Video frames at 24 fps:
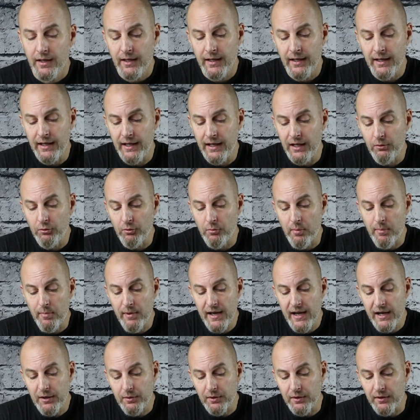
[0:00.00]
And we'll be
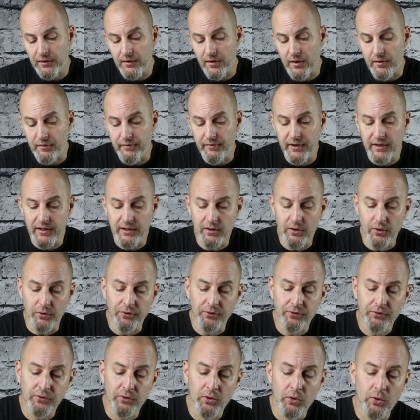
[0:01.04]
back with another video
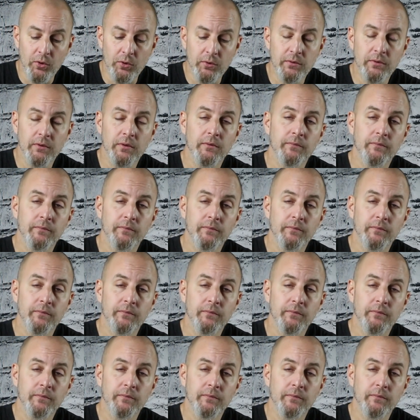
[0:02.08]
soon.